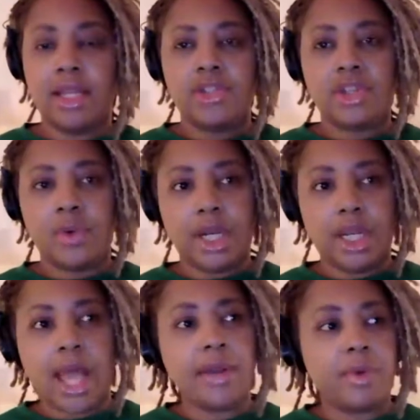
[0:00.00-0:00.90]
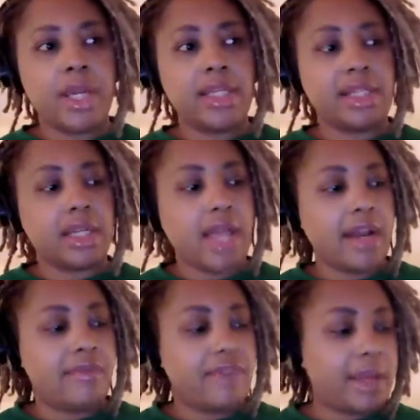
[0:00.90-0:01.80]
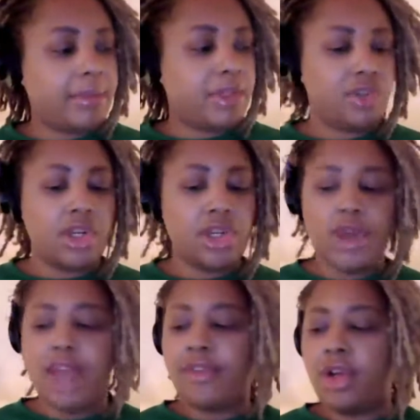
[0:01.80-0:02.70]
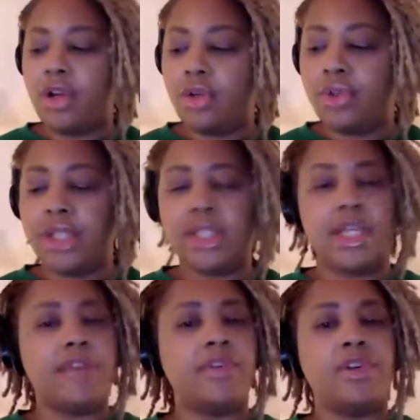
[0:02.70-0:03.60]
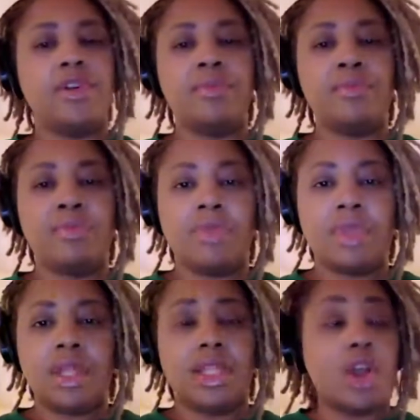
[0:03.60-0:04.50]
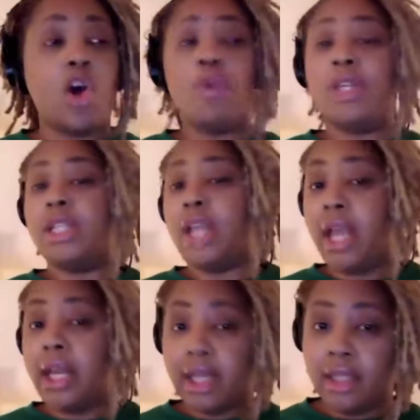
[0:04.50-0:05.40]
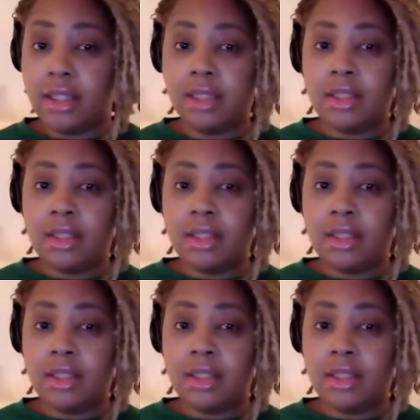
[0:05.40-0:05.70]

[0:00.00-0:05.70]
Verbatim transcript: Right. So in a lot of ways, in a lot of families, you know, you have an uncle that's never, that's always an addict.